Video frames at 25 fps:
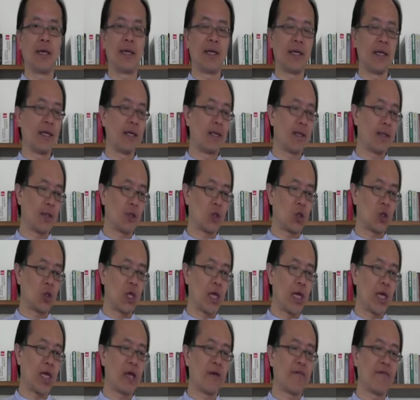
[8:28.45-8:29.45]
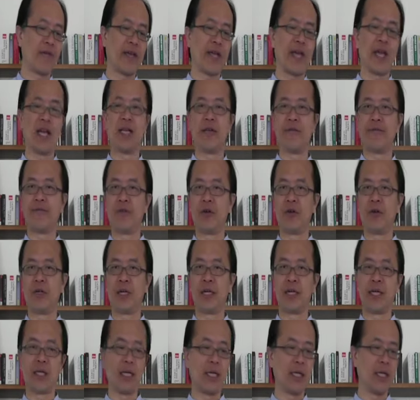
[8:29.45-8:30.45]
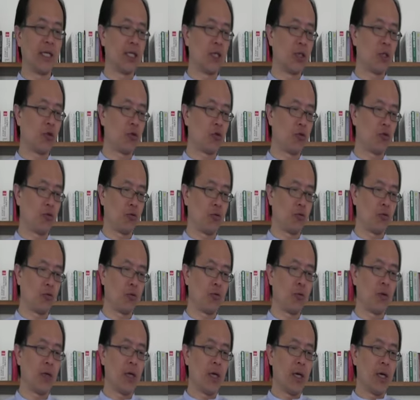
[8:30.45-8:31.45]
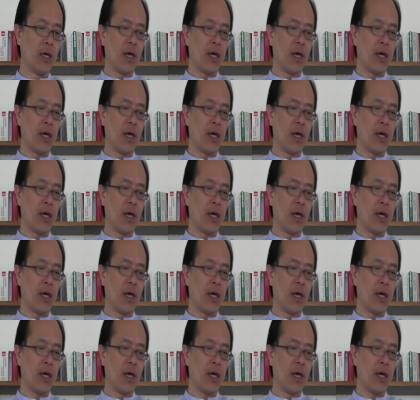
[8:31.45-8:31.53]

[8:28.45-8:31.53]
in the state of California leading to